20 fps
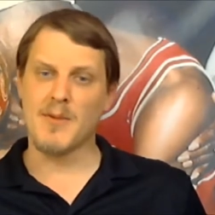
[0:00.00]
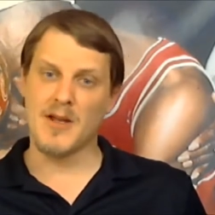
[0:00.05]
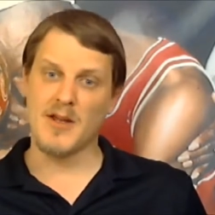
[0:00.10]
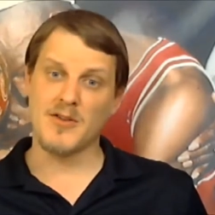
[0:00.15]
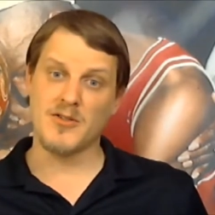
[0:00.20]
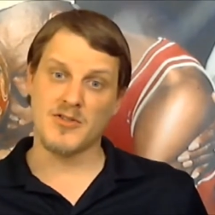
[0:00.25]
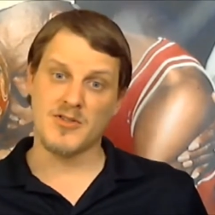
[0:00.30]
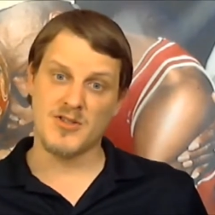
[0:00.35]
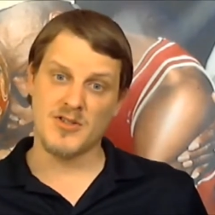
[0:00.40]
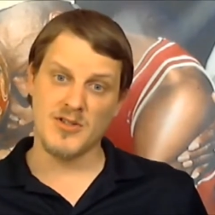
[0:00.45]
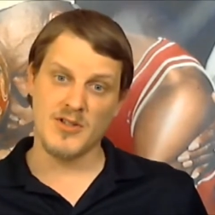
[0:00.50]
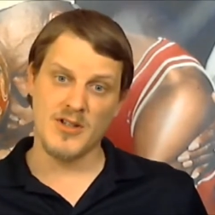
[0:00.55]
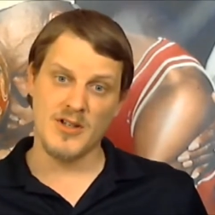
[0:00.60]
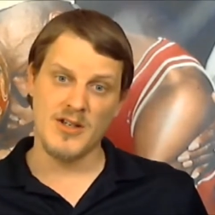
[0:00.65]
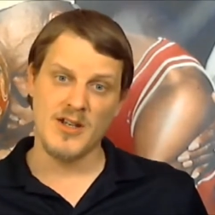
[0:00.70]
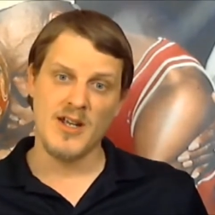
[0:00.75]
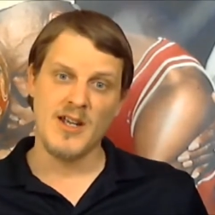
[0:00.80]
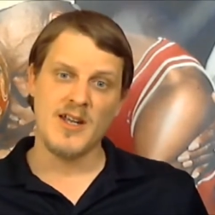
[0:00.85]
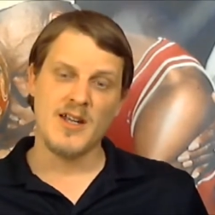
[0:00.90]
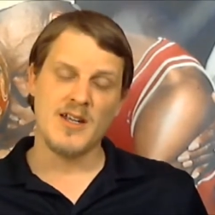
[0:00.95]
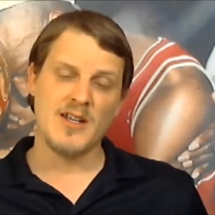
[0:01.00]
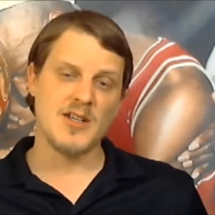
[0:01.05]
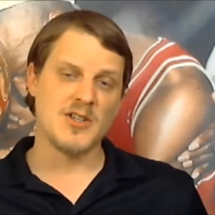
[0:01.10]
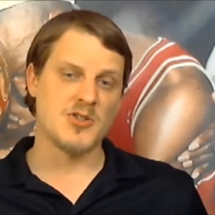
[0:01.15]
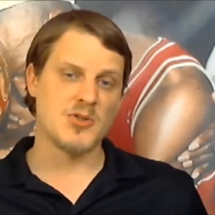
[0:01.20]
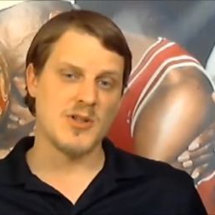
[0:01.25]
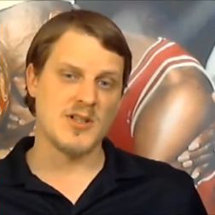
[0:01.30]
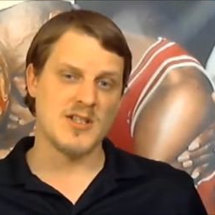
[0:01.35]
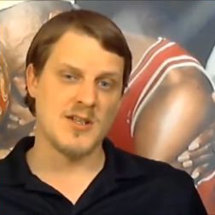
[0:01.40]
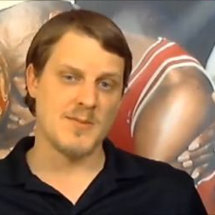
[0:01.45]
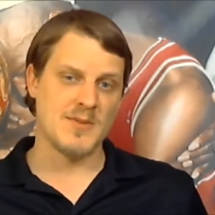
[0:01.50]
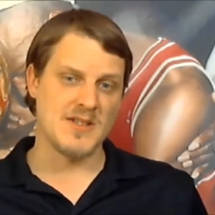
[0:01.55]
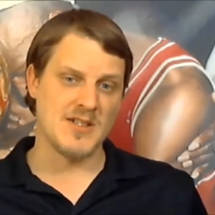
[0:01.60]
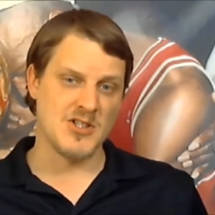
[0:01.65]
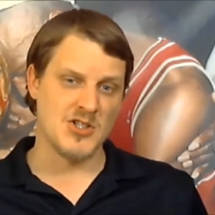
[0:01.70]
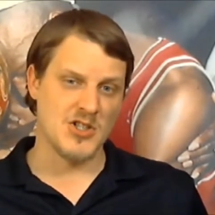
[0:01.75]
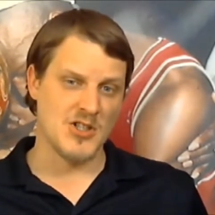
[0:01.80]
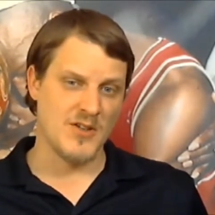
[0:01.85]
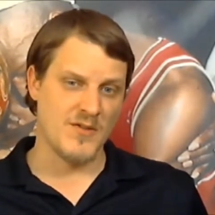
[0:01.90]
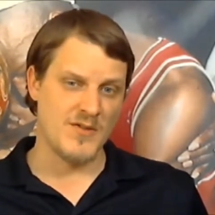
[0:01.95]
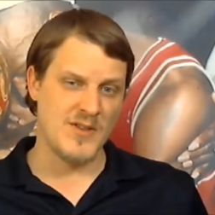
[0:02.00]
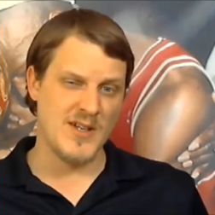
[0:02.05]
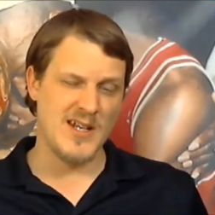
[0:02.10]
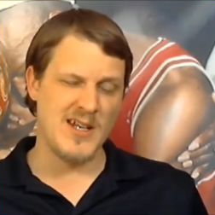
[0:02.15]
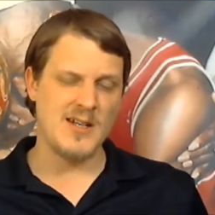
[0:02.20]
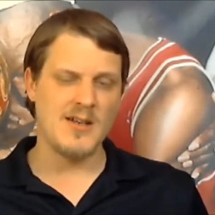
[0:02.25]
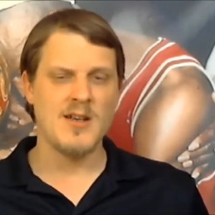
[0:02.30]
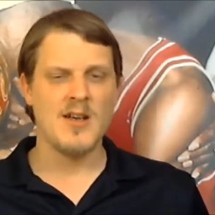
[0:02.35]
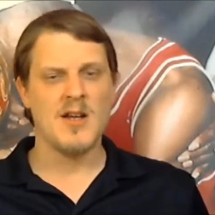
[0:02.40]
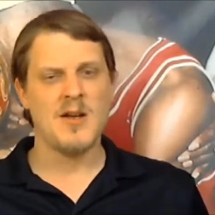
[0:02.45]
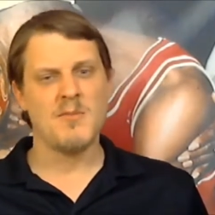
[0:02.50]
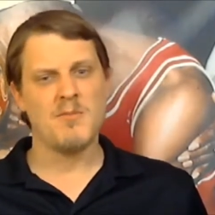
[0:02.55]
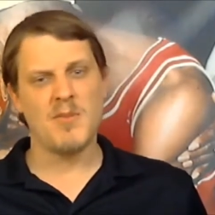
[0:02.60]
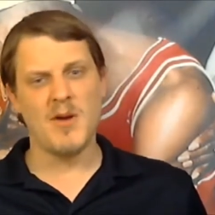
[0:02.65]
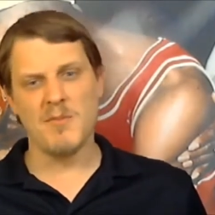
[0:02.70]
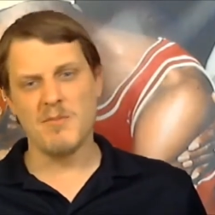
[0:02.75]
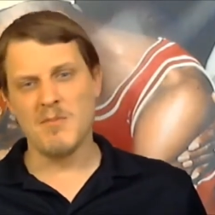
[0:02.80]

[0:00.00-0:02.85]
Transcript: I understood he addressed a position of need, but